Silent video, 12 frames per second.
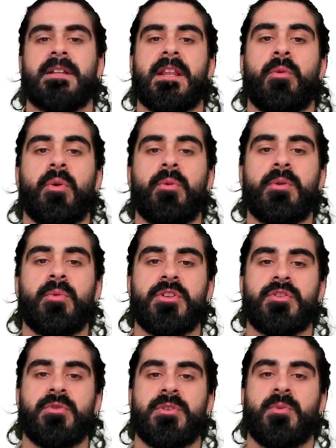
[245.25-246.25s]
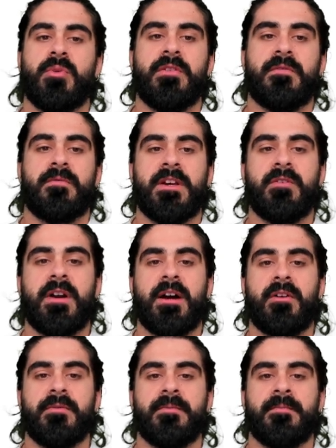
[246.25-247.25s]
Now what we want to do is we want to figure
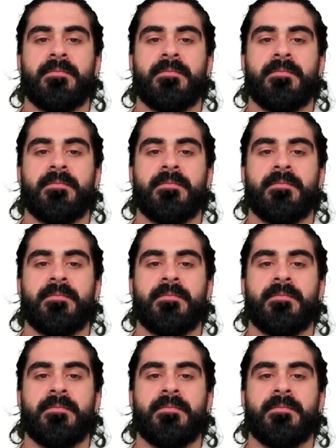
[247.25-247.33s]
out